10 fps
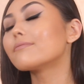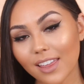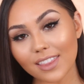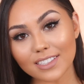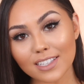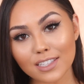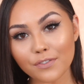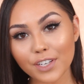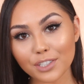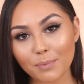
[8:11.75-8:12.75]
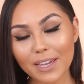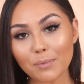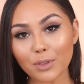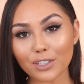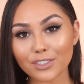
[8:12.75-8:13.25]
And this is the finished
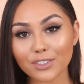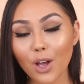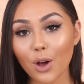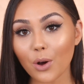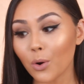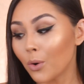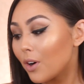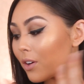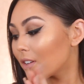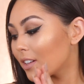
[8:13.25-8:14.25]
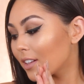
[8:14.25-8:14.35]
makeup look. So,